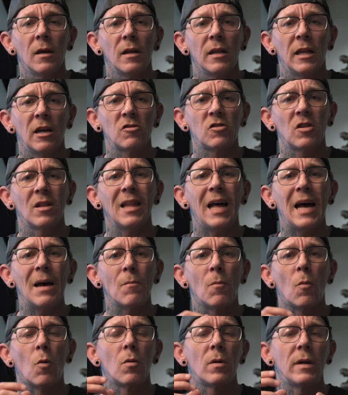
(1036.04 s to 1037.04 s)
Now there's a
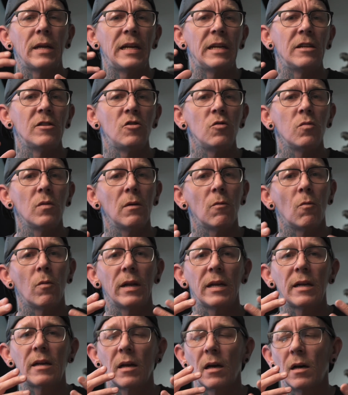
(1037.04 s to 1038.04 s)
lot more into it
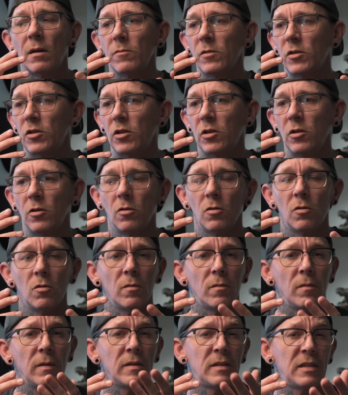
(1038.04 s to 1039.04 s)
when it comes
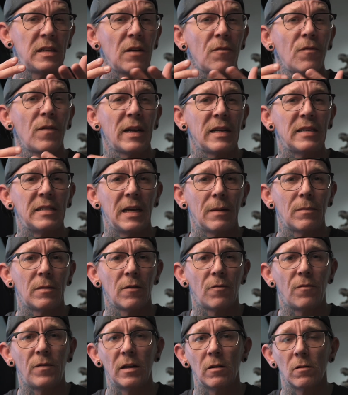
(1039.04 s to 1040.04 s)
to stuff like depth
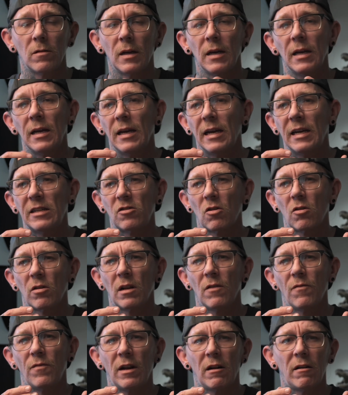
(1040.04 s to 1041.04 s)
of field. It's all
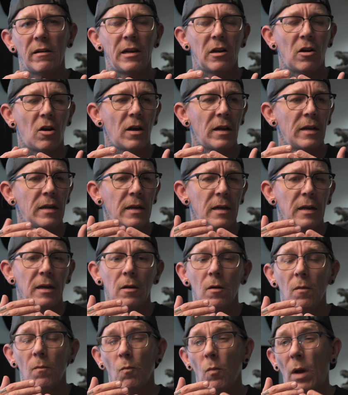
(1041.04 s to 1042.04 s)
going to vary on
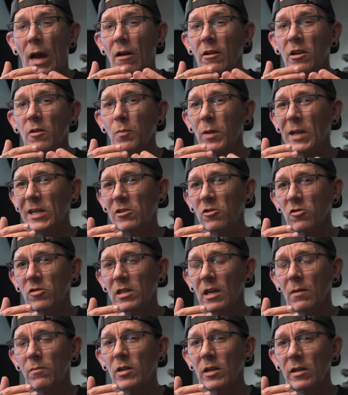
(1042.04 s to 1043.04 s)
how you place your
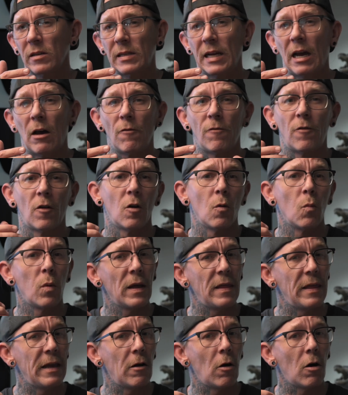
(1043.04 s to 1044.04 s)
subject, how far
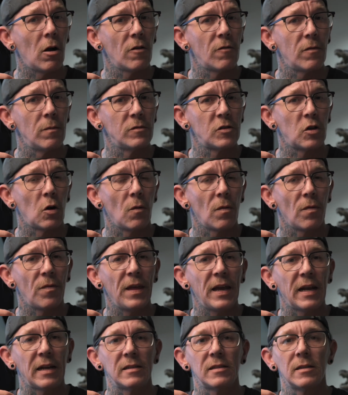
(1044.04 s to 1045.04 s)
away they are from certain
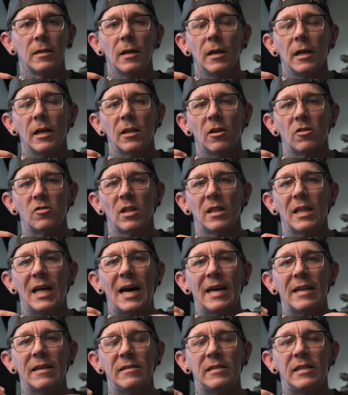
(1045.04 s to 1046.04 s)
things. There's a
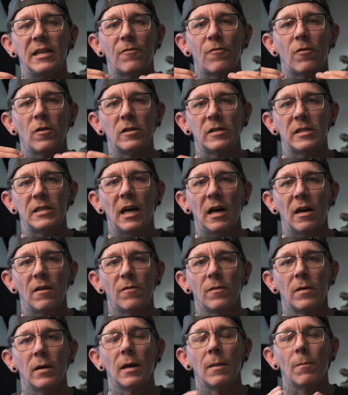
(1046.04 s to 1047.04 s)
lot of different
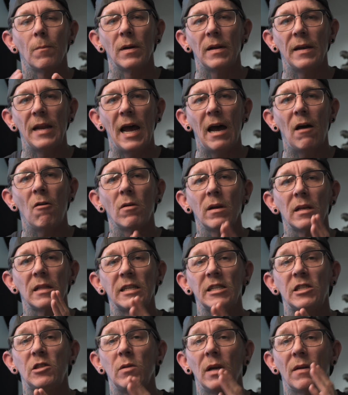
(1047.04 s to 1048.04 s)
stuff, but now at
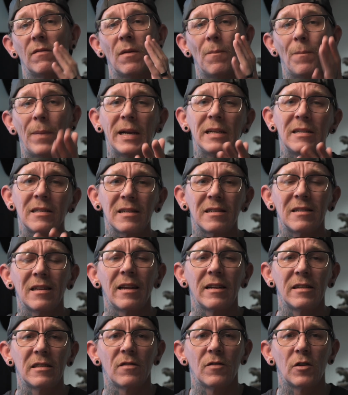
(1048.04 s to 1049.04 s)
least you have the basic
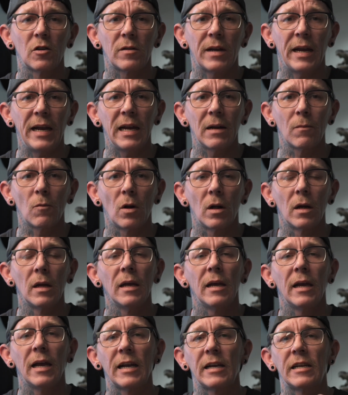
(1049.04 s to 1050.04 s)
settings of your camera
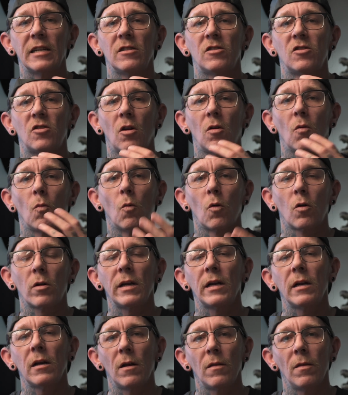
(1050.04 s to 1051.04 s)
and can start
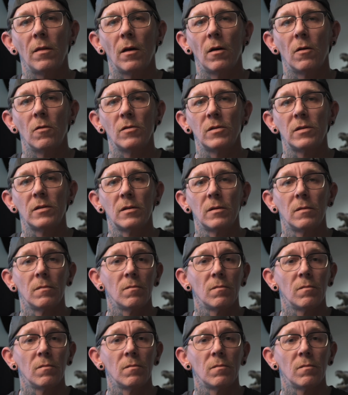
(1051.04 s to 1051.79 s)
working on those